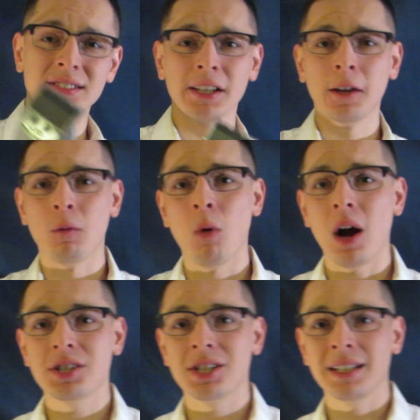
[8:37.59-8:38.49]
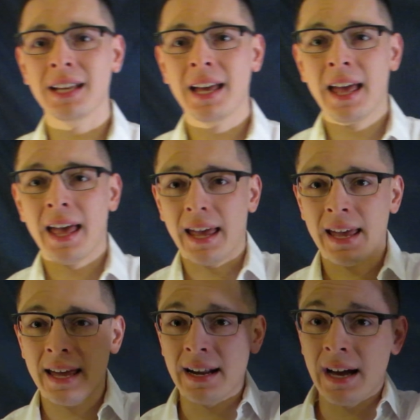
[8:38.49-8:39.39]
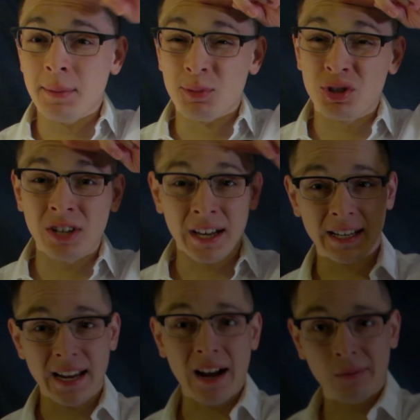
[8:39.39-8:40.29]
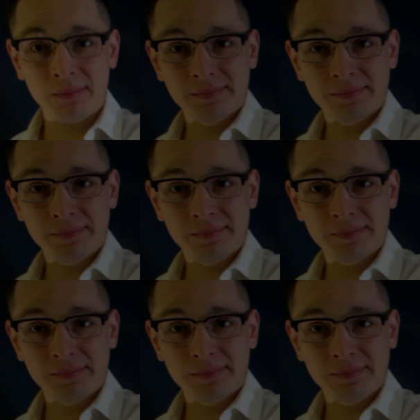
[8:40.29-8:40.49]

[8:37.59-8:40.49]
Thank you for watching, and I am signing out.